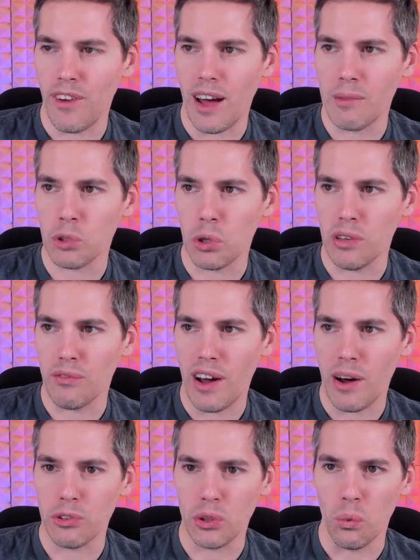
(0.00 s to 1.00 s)
I'm totally
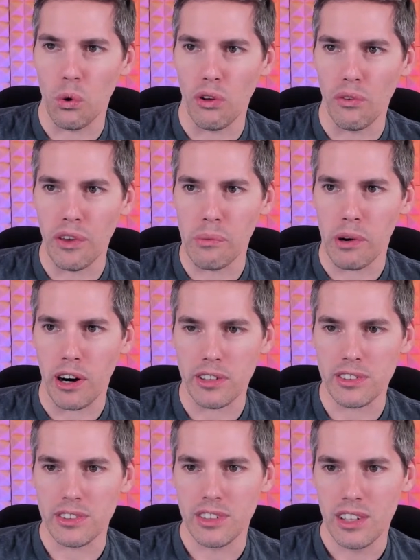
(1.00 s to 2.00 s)
fine with the Wolfie
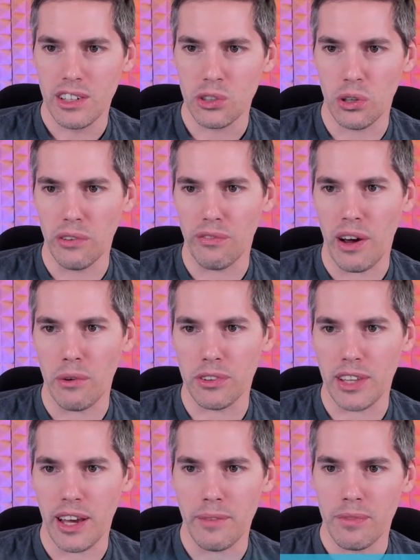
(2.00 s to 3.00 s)
part. Totally fine
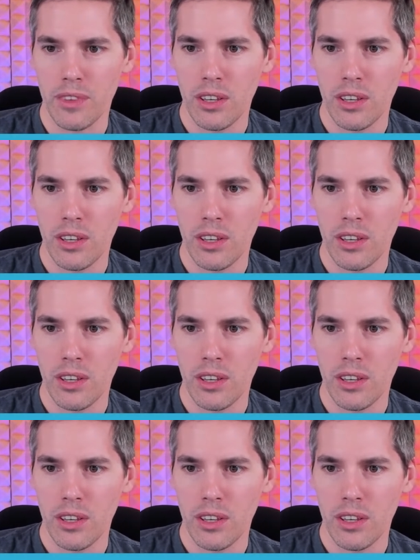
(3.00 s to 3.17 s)
with that.